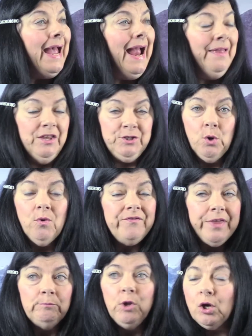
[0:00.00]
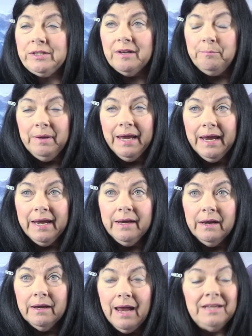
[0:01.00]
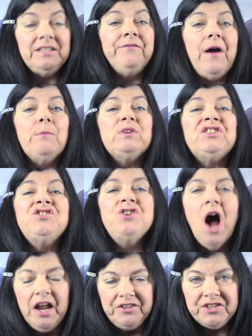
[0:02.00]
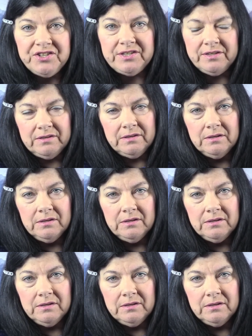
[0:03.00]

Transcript: And the two of them looked at me as if I was nuts.